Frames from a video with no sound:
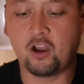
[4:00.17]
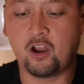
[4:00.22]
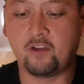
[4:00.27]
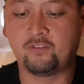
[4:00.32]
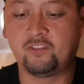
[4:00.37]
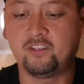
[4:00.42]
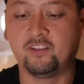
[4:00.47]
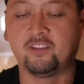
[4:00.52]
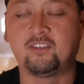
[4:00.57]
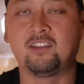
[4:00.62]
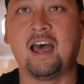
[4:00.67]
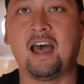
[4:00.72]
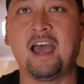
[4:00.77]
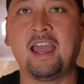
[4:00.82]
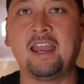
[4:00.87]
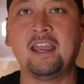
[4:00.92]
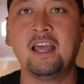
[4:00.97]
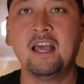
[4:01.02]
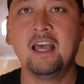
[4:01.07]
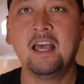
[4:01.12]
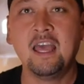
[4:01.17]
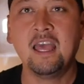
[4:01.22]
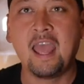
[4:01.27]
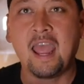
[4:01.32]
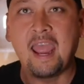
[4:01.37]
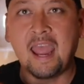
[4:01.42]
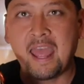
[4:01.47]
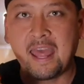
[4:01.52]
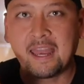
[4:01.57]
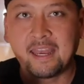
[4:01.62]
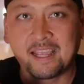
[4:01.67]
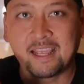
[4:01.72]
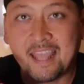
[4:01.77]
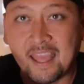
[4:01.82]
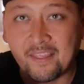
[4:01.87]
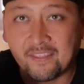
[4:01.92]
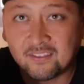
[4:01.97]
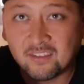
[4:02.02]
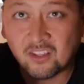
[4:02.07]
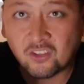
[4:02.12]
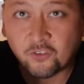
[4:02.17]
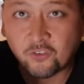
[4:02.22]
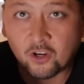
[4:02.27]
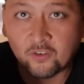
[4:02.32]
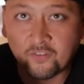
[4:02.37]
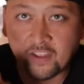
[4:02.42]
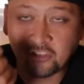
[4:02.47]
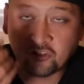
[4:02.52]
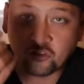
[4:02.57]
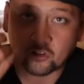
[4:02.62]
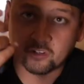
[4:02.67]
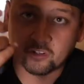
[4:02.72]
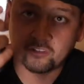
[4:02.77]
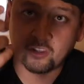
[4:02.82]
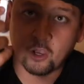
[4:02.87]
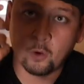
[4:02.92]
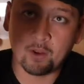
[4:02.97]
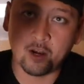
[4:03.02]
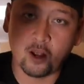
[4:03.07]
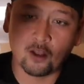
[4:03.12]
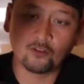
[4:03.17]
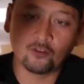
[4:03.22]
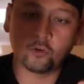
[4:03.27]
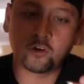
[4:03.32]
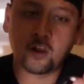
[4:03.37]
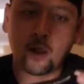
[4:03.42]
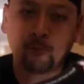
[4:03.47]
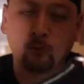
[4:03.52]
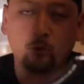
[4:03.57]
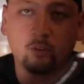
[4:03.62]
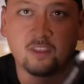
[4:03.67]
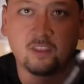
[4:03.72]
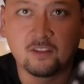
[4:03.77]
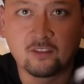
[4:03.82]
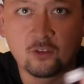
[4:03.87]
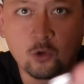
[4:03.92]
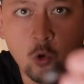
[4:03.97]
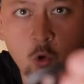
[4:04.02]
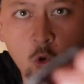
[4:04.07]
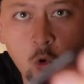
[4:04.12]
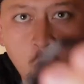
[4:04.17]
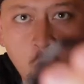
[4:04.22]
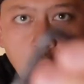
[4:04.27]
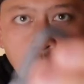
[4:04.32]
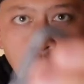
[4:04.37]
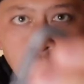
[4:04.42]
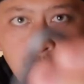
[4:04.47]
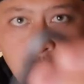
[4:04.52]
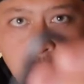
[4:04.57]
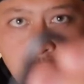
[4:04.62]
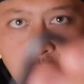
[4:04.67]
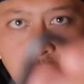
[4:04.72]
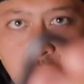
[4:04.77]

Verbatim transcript: off to the side, and again, this is for adventurers. So it also comes with this cool